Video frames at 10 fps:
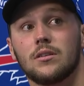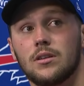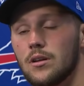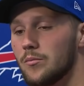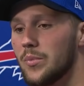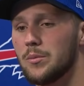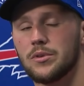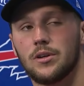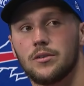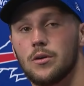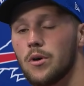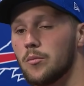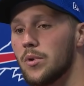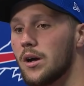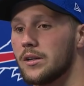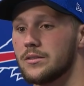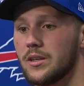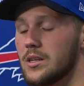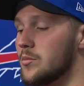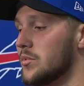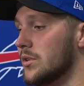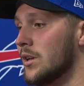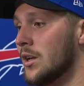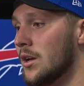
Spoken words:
You know, people don't know our blocking schemes and